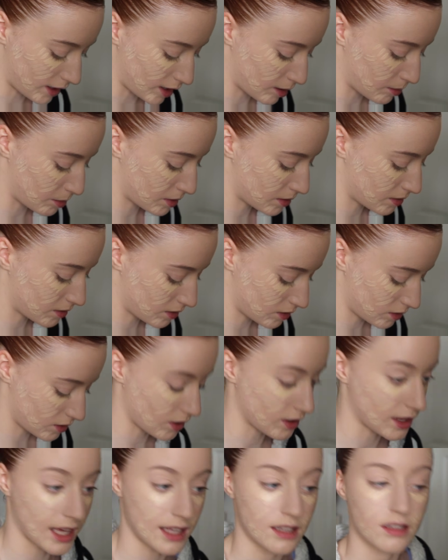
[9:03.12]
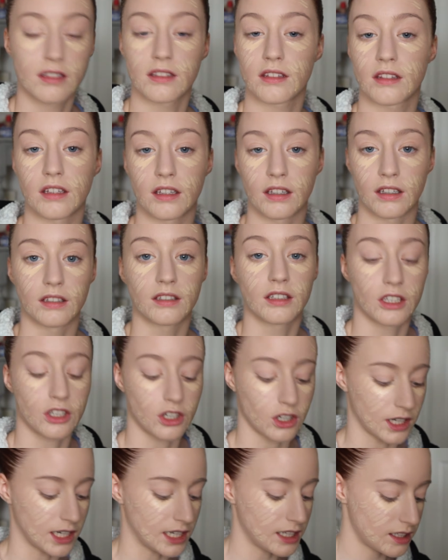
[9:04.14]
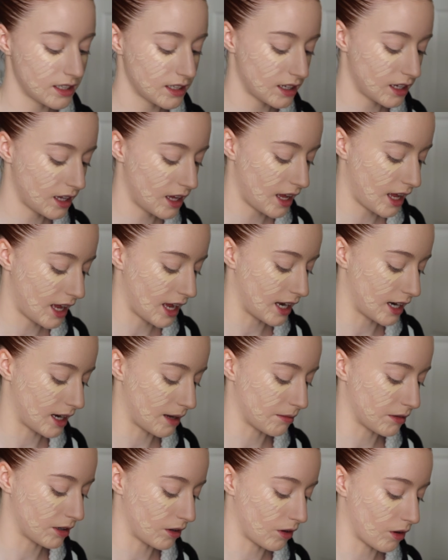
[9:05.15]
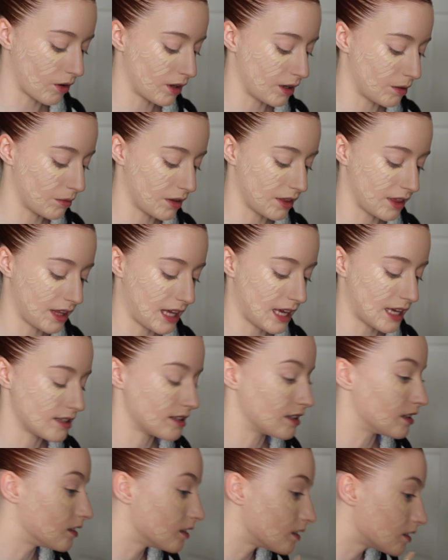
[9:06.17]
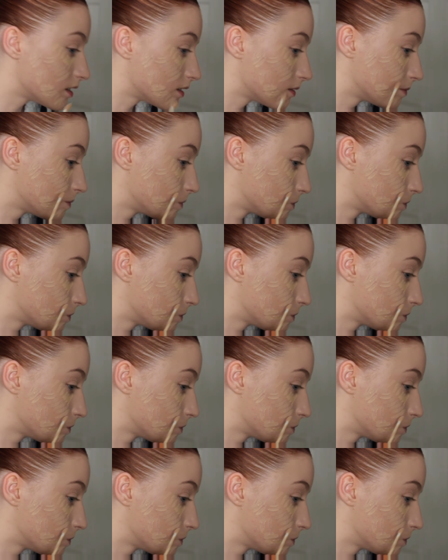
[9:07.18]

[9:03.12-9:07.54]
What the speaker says: vibe. So that's the Catrice, and I'm going to go in with the Essence.